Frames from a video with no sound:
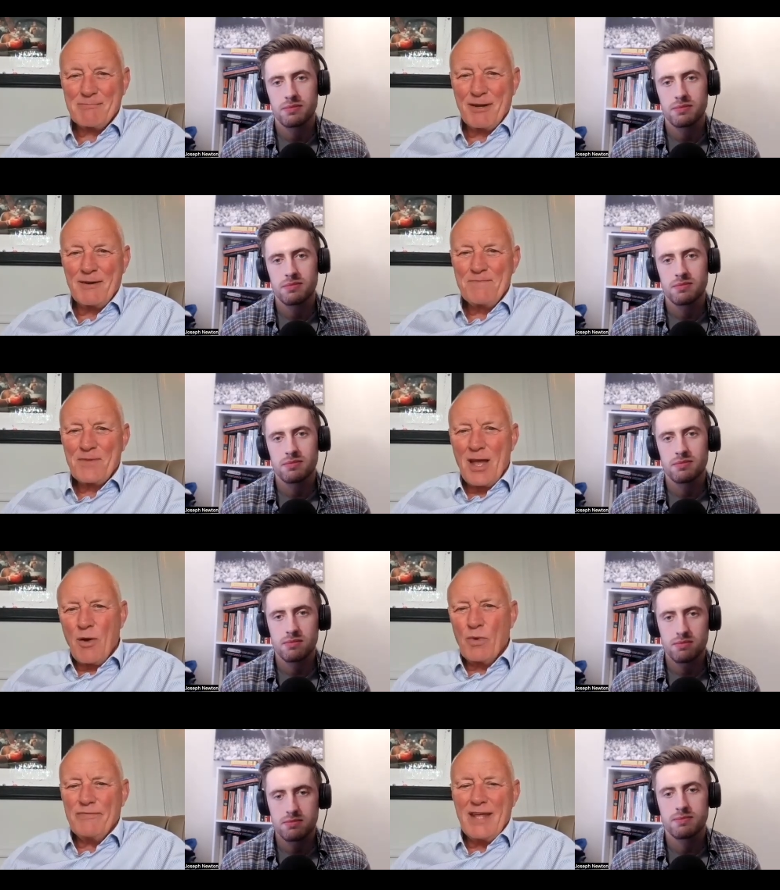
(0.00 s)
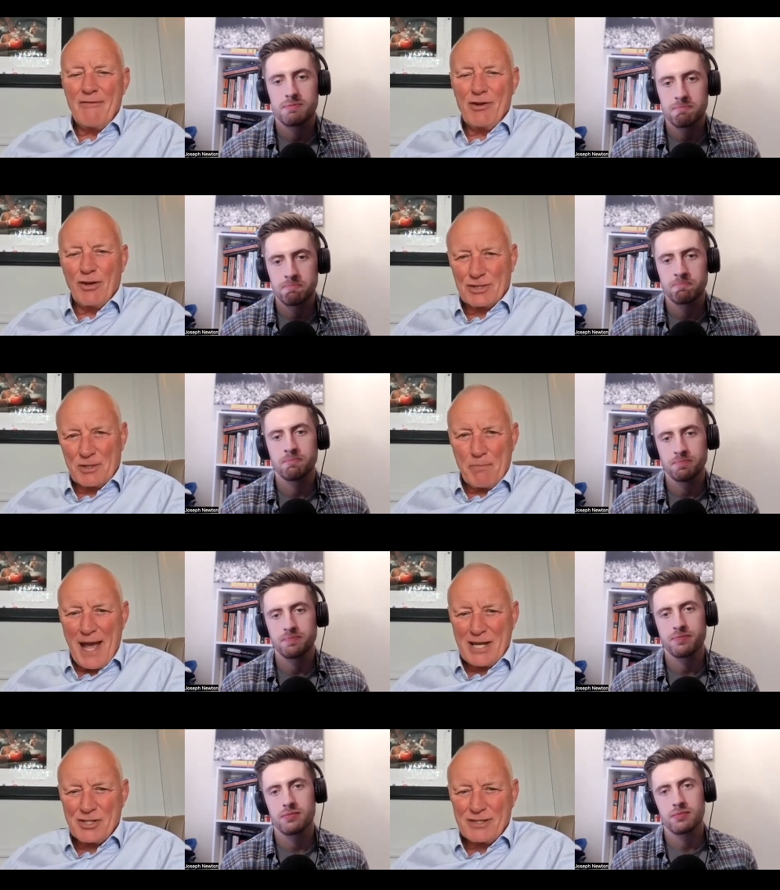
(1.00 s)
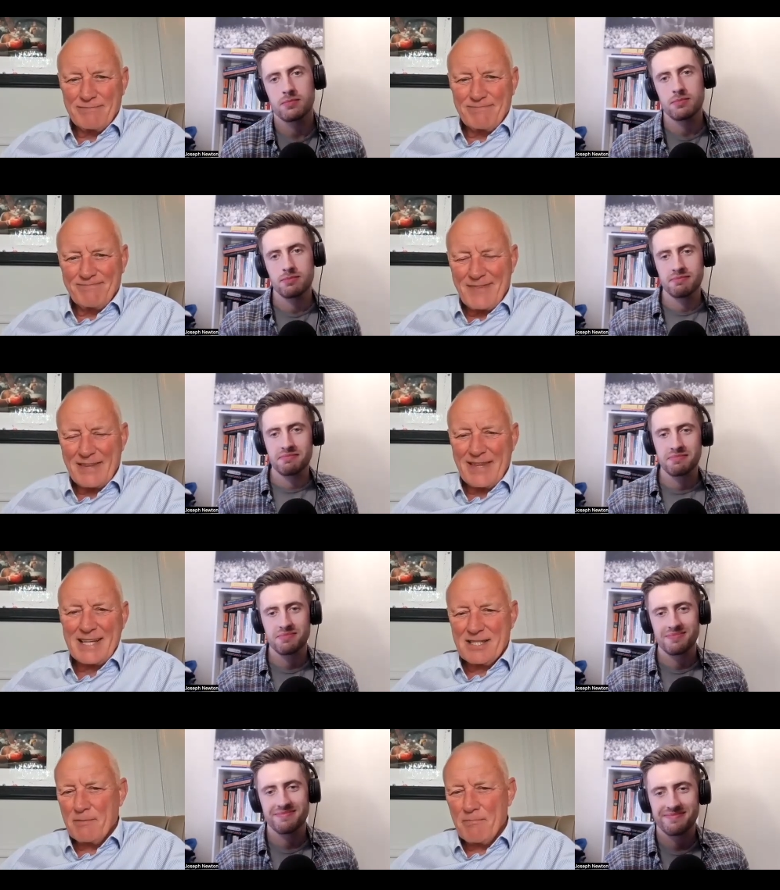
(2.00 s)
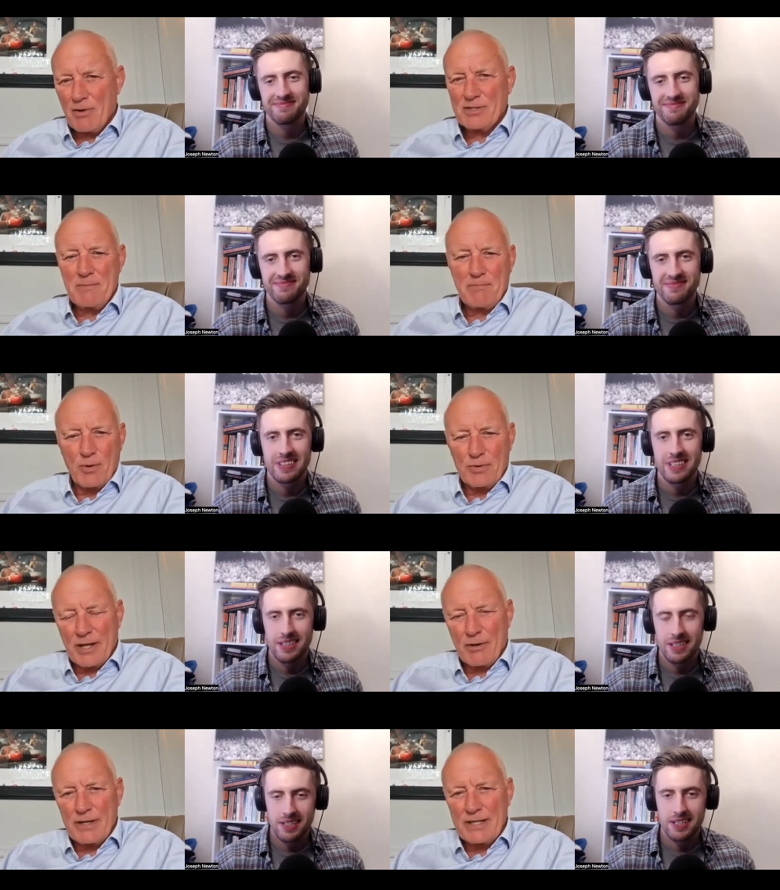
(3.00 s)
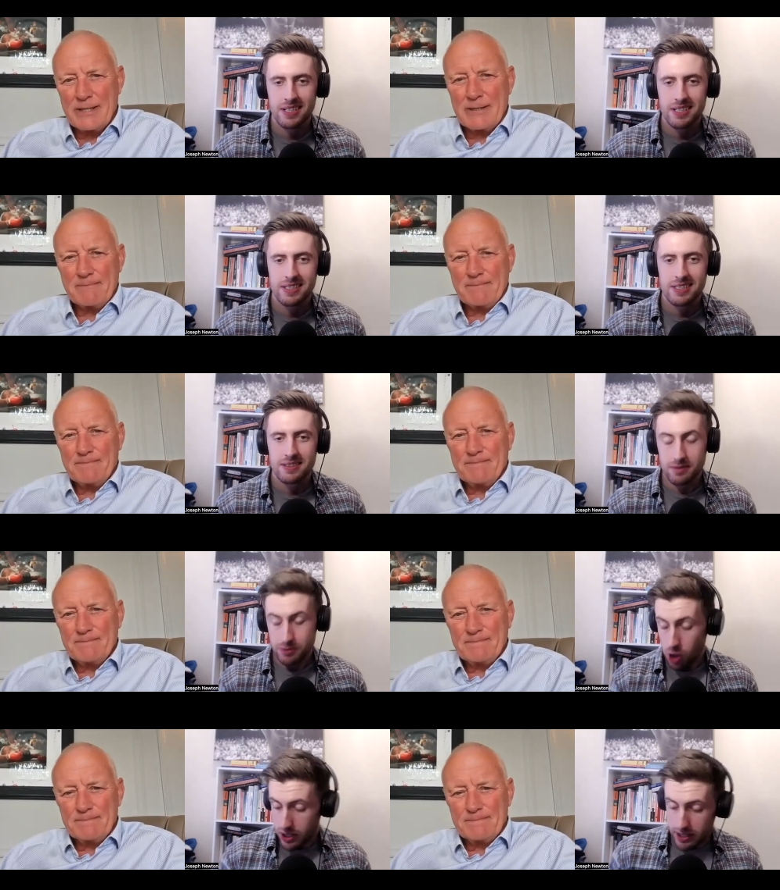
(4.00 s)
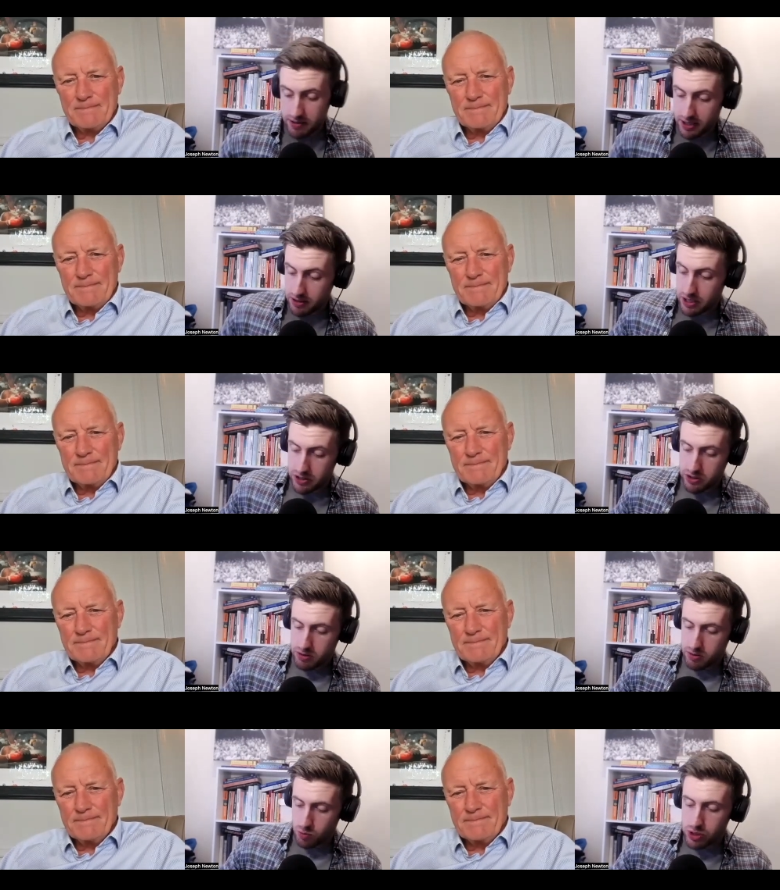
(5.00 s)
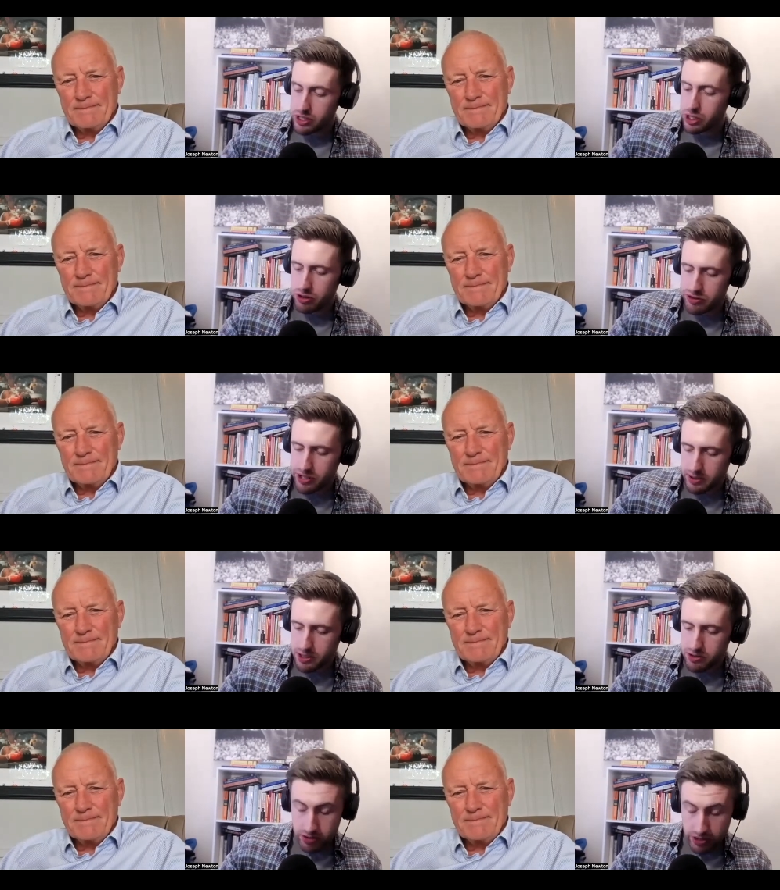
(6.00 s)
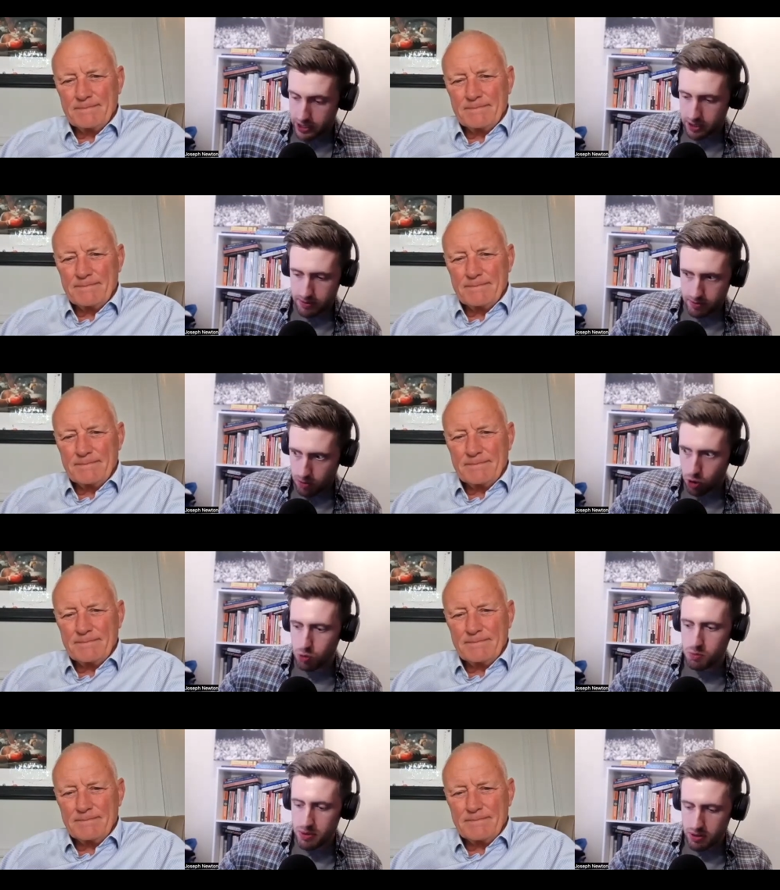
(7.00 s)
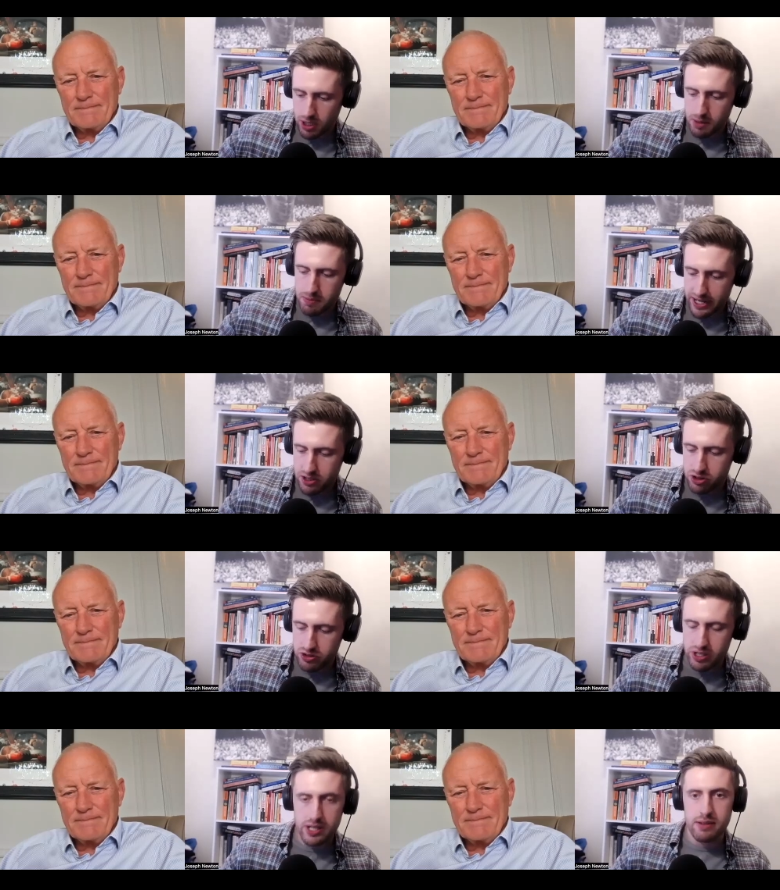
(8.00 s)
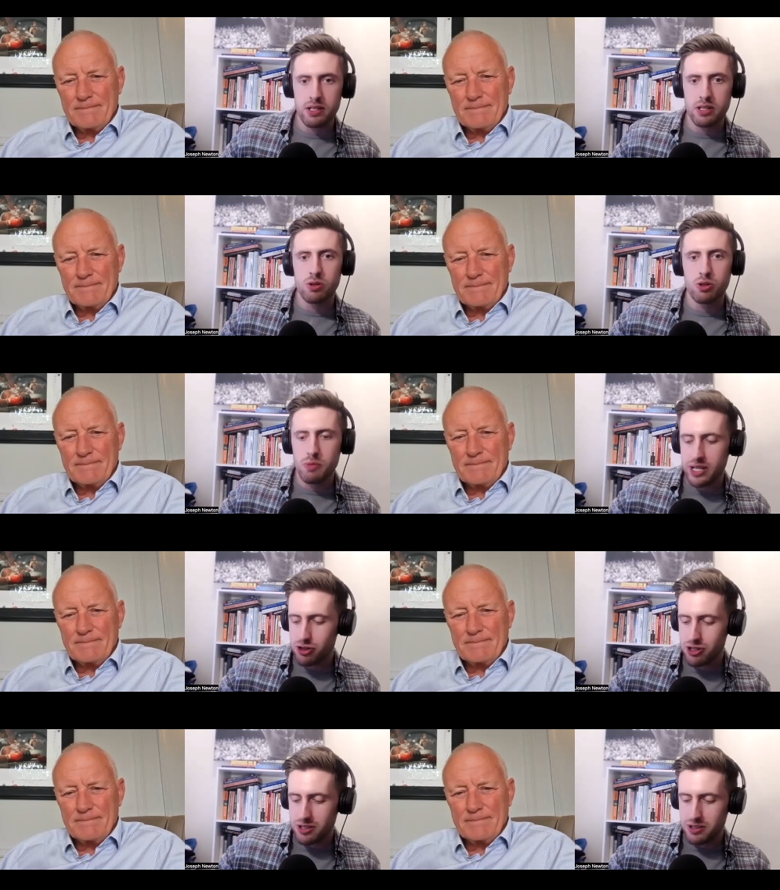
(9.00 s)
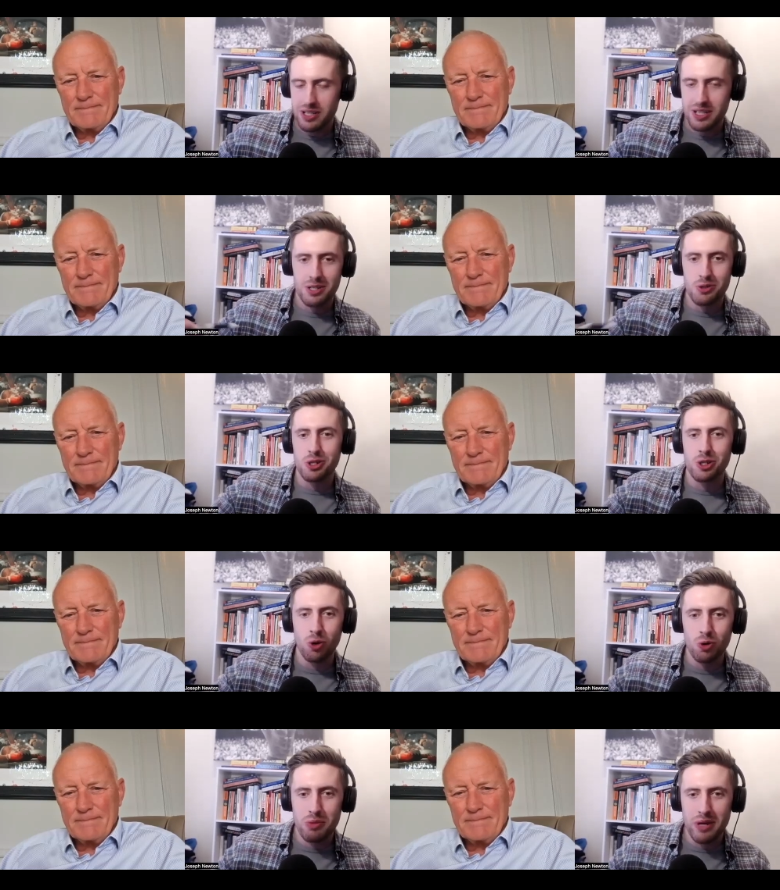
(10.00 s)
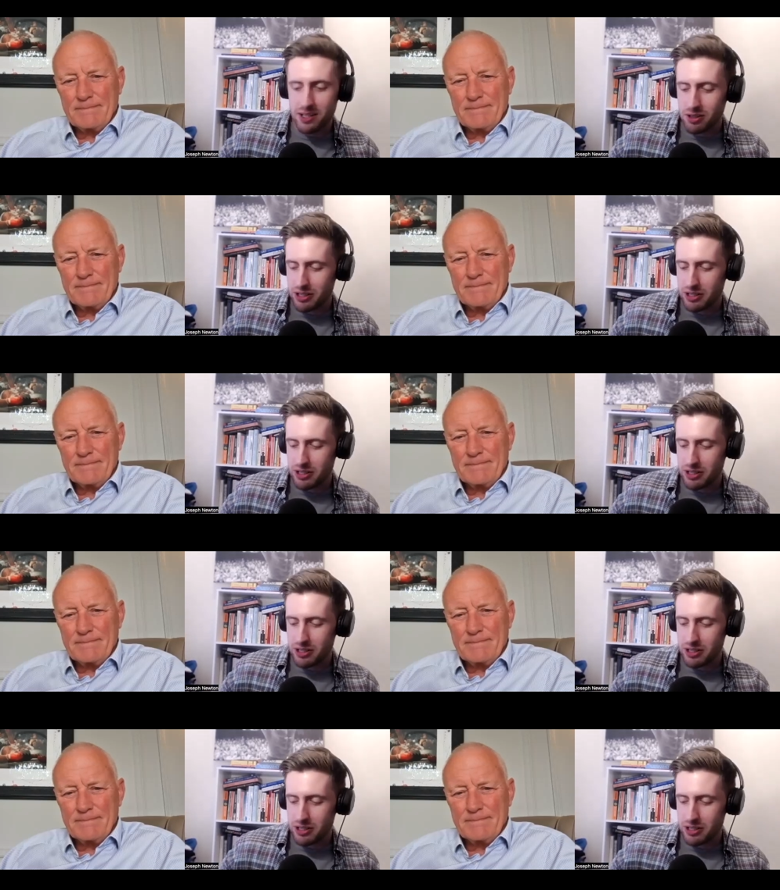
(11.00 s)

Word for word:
Speaker 1: but we've never lost the passion and that's the most important ingredient oh and i think there's
Speaker 2: really good tip take home uh, there that you know you mentioned you had a gold medal in